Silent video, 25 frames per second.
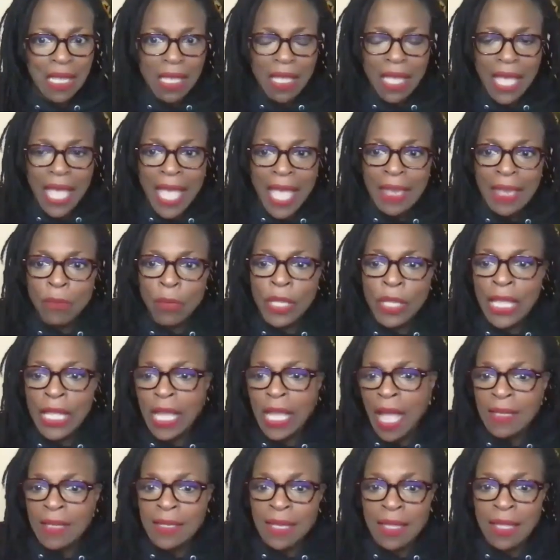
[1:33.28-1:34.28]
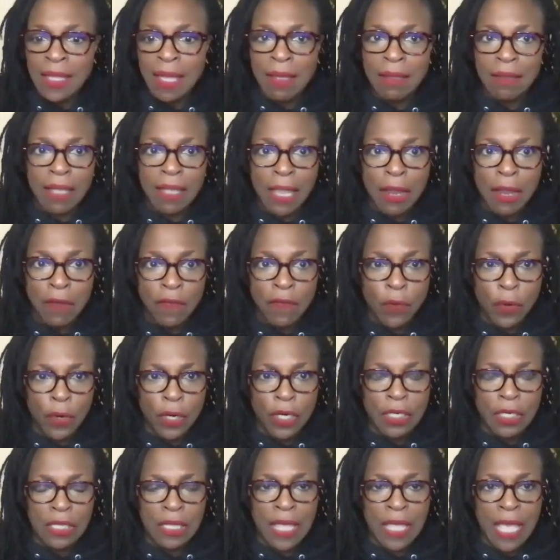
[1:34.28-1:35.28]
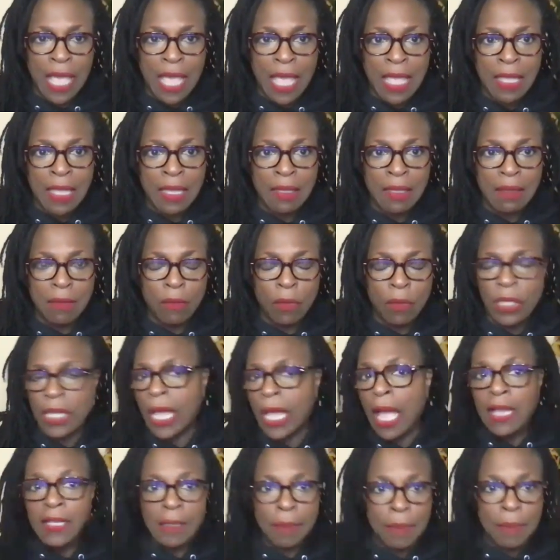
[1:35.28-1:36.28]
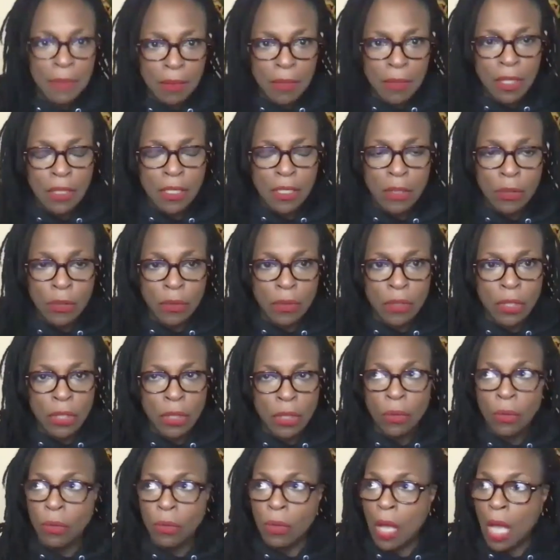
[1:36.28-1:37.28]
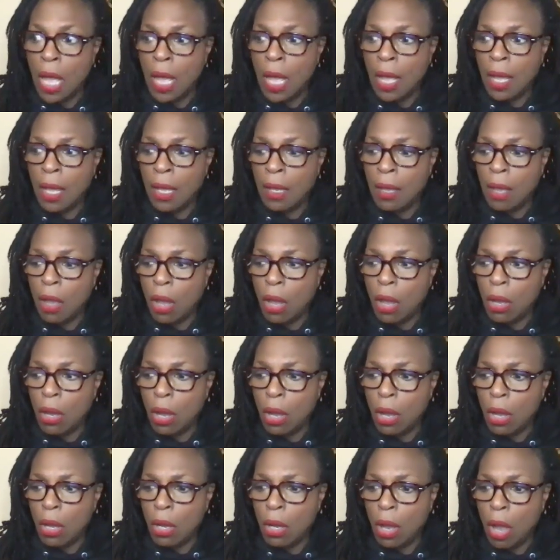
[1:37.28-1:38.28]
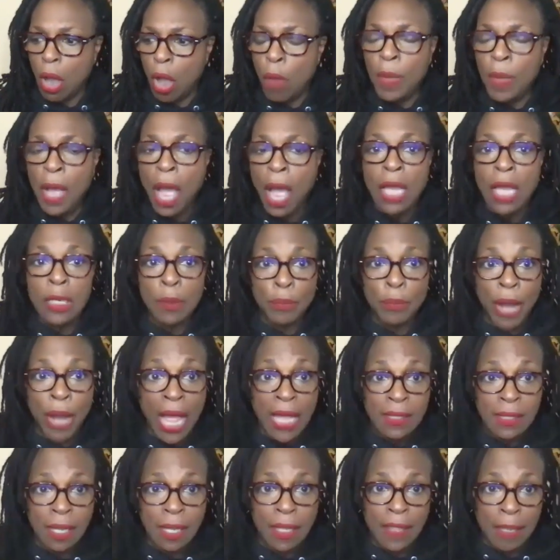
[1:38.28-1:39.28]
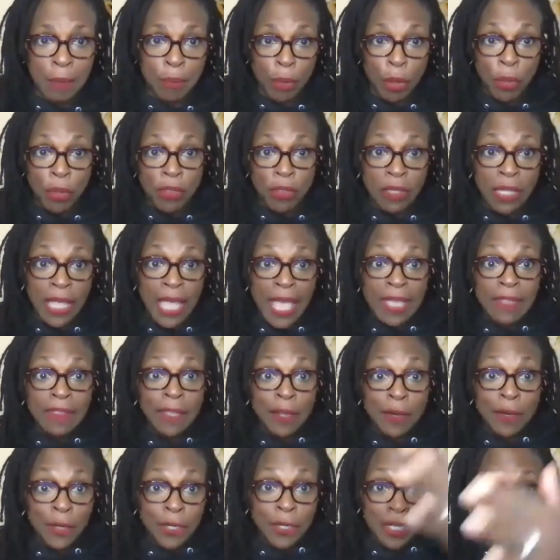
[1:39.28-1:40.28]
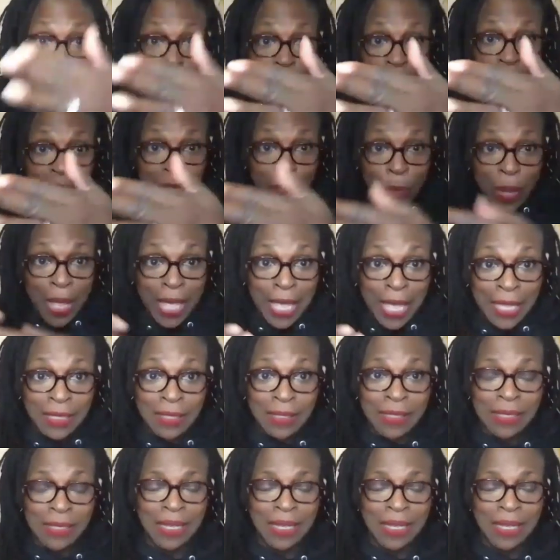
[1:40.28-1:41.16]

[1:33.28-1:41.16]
And when they got to the Air Force, when they got to Omaha, Nebraska, they both head there in different ways.